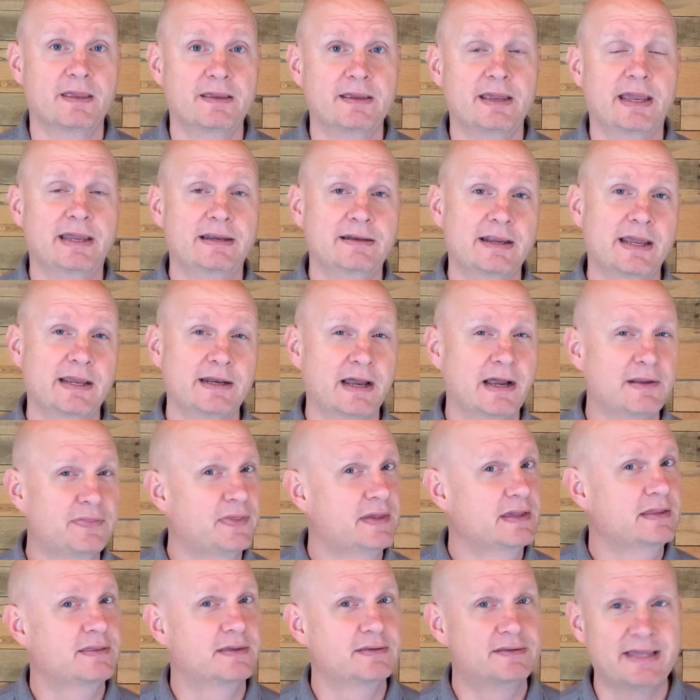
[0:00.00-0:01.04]
And I
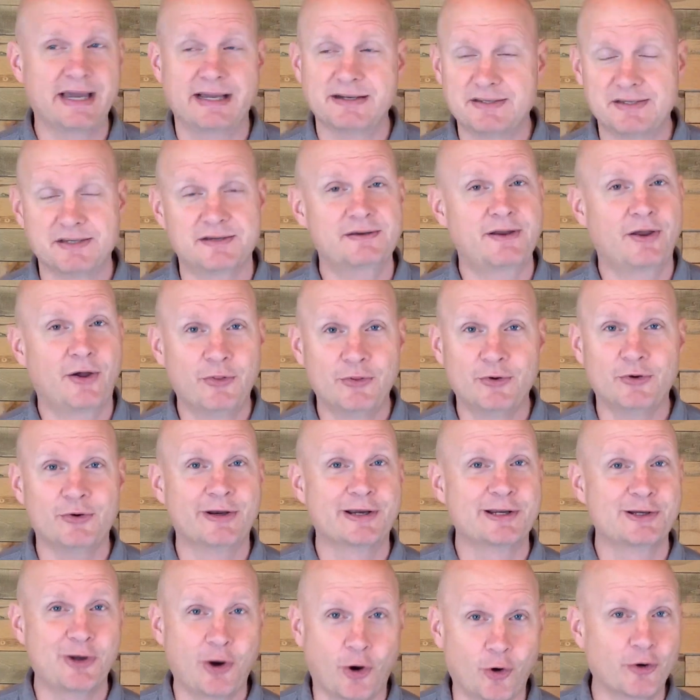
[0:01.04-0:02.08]
think that that's another
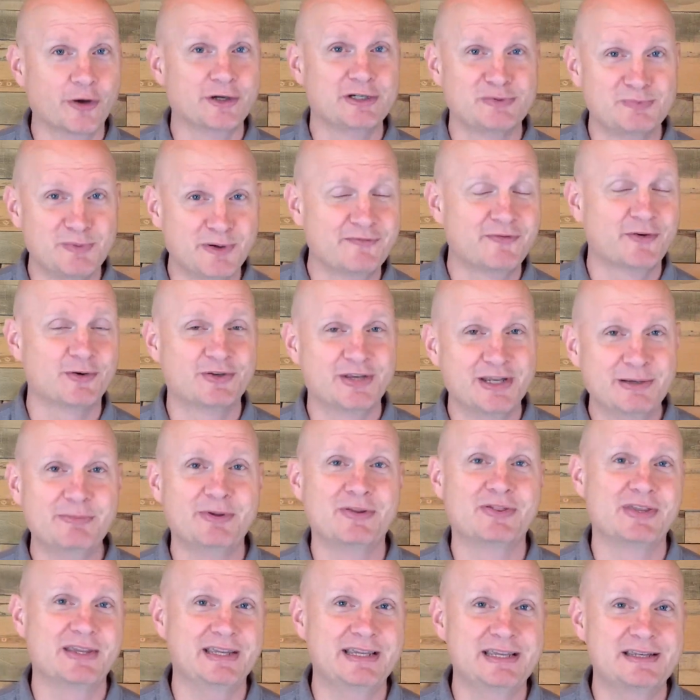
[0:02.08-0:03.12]
encouragement for
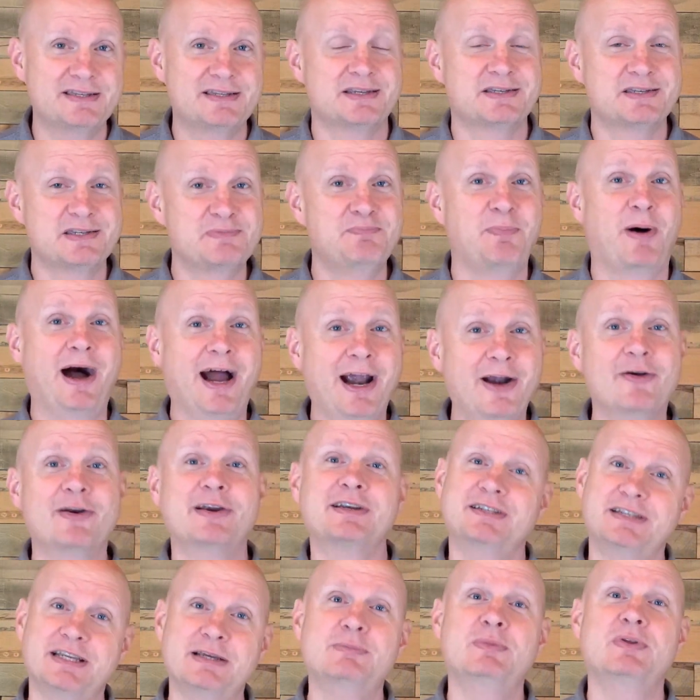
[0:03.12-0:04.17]
Timothy. He's
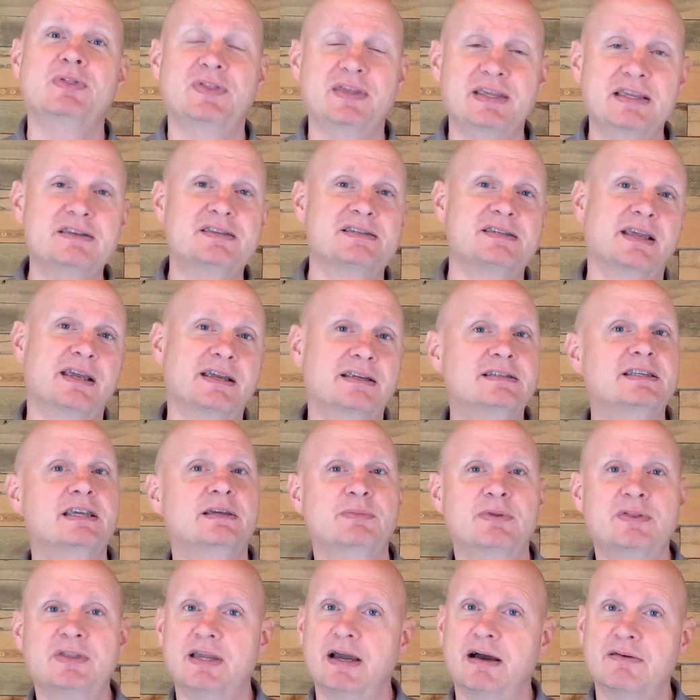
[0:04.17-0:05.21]
inspiring Timothy. He's saying,
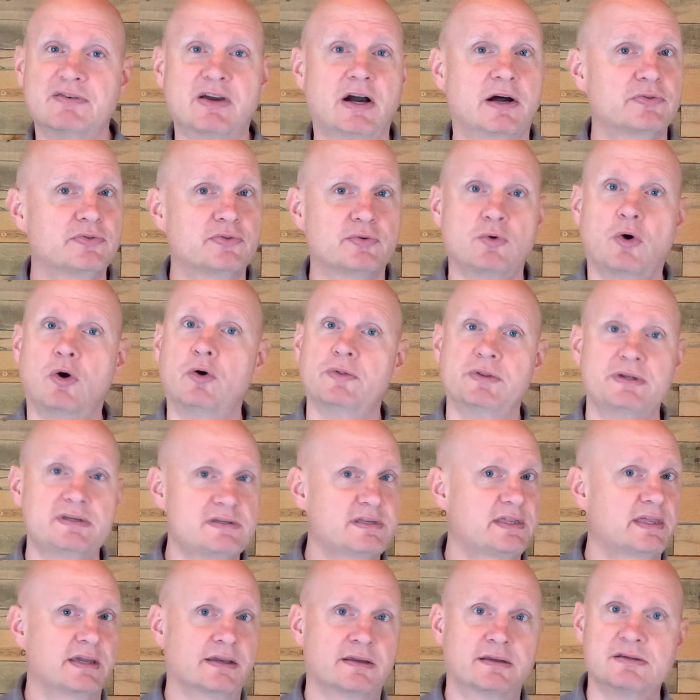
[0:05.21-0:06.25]
"Timothy, I've gone through all these
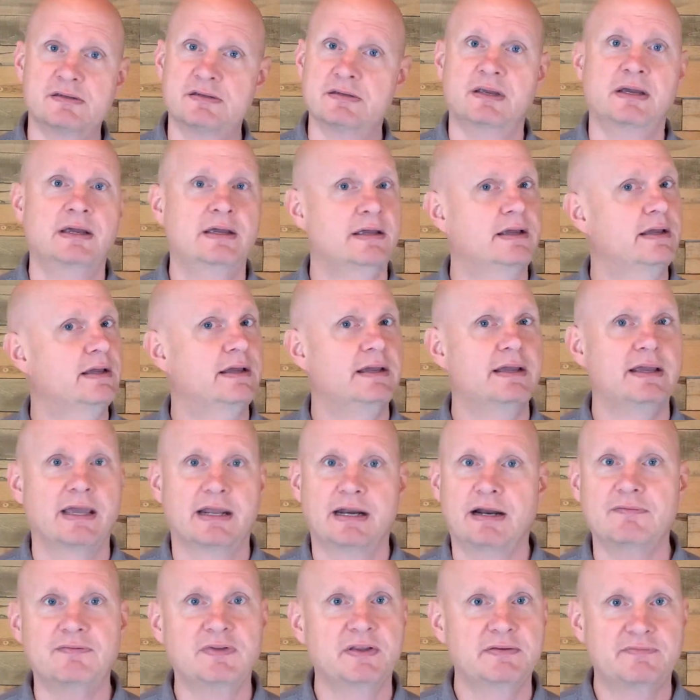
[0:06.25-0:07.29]
things and
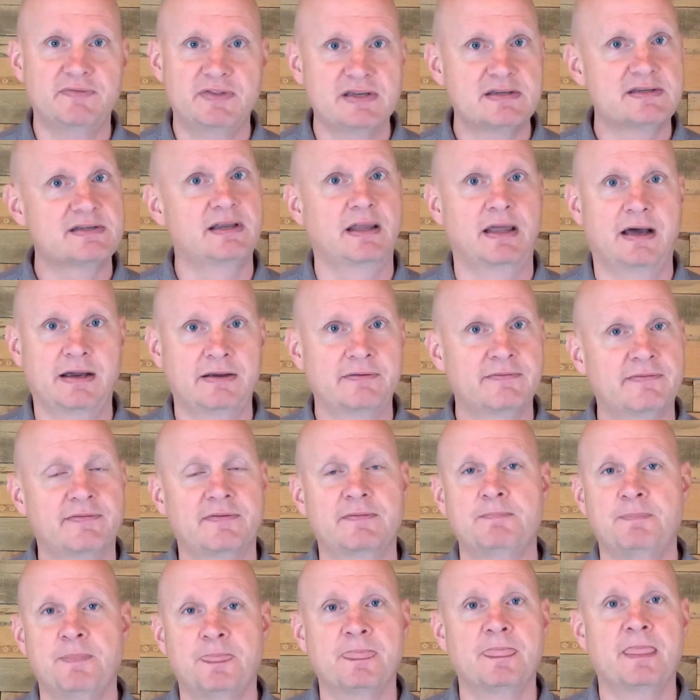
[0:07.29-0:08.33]
I've lived this life
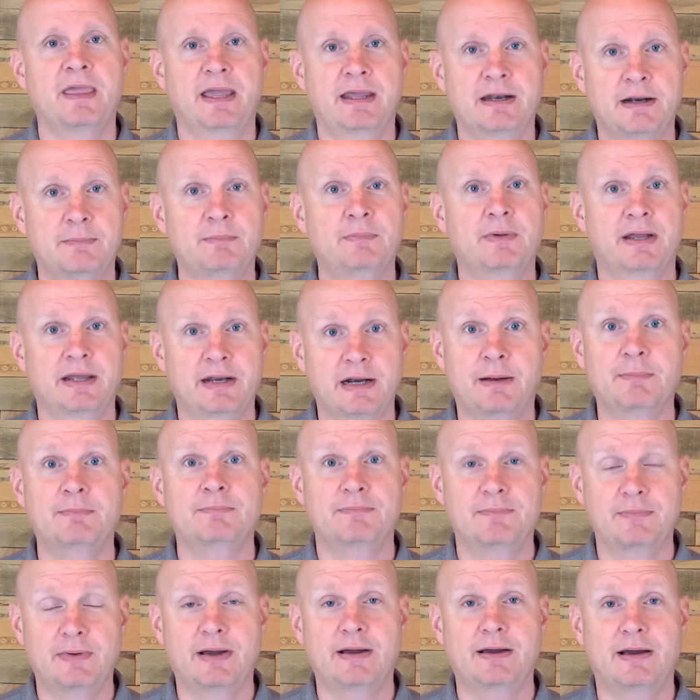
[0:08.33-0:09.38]
and
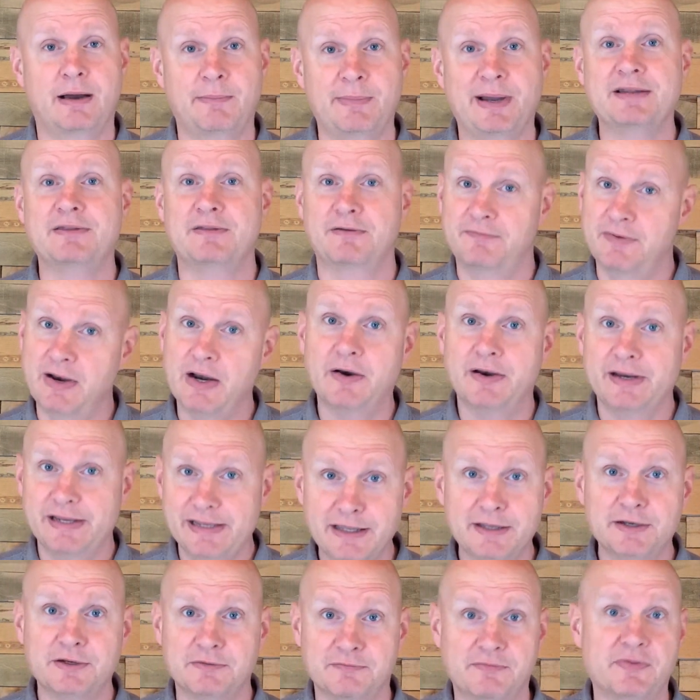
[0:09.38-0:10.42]
I'm at the very
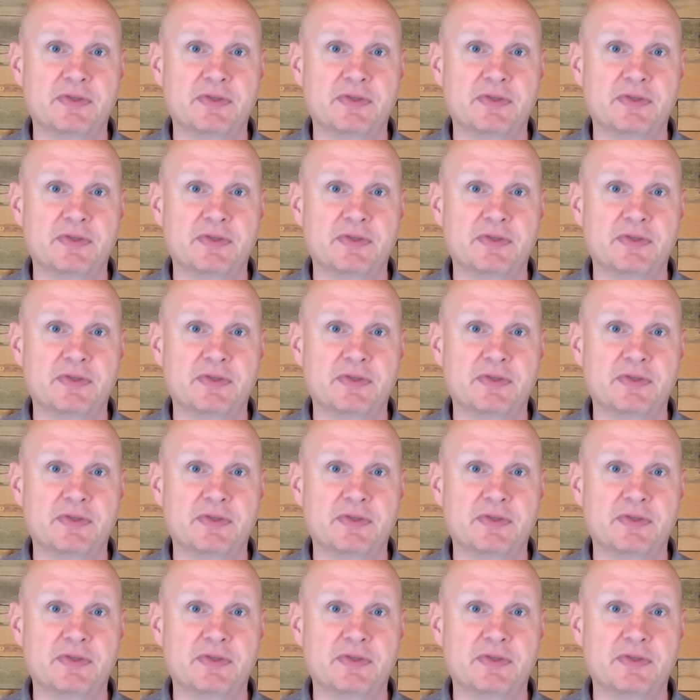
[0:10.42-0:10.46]
end of